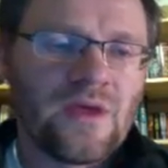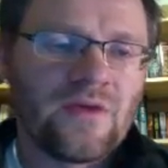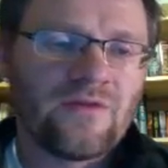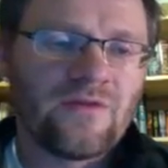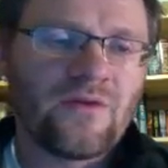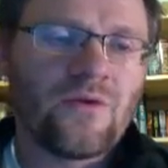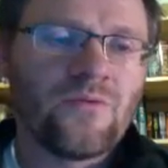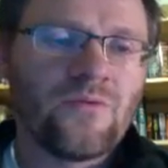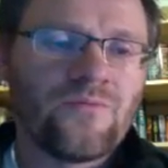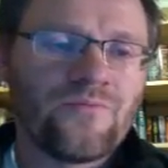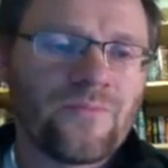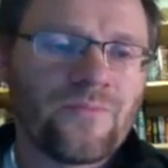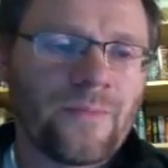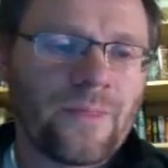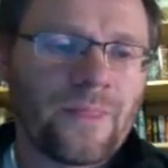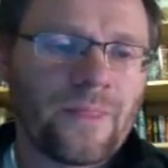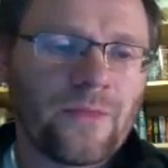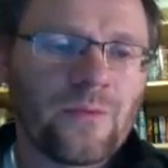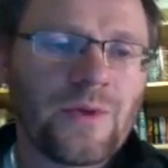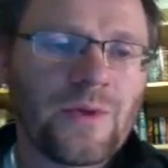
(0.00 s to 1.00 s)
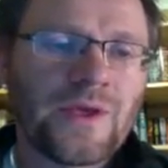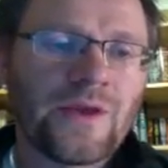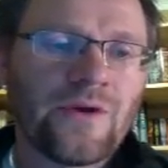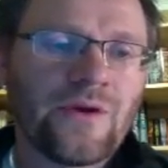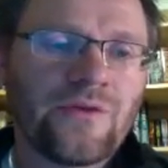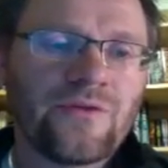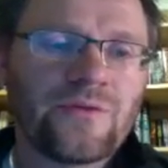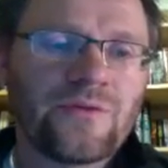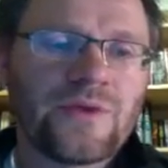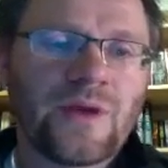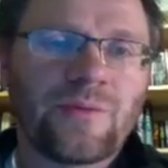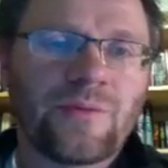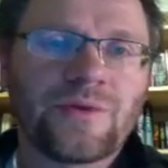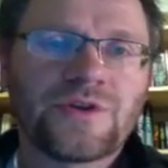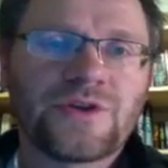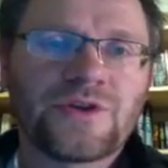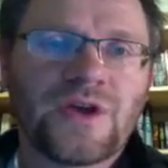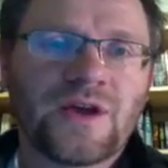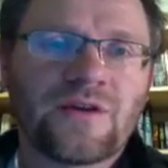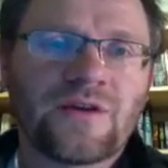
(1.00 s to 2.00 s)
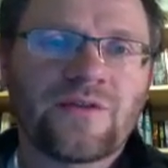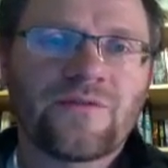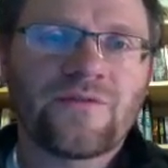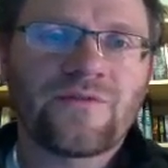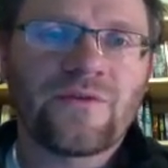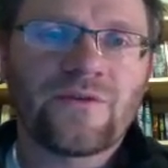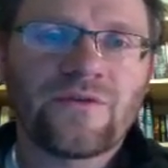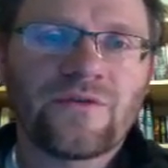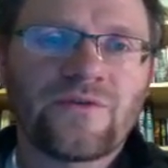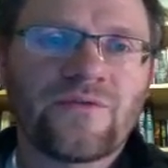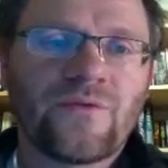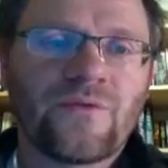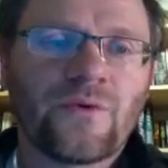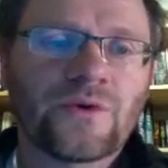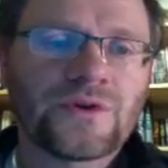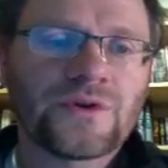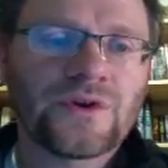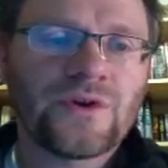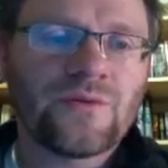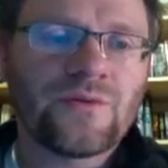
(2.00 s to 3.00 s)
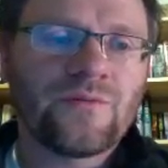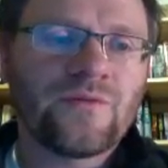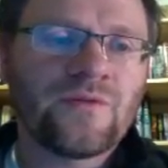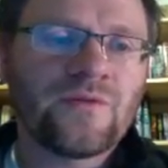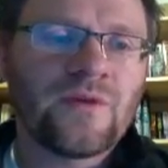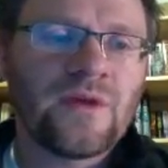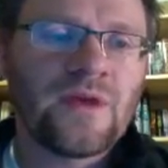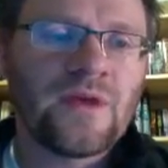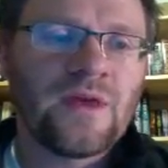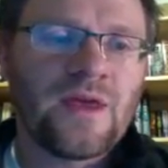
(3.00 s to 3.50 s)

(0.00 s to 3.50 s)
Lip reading: So we can also double check the first four terms,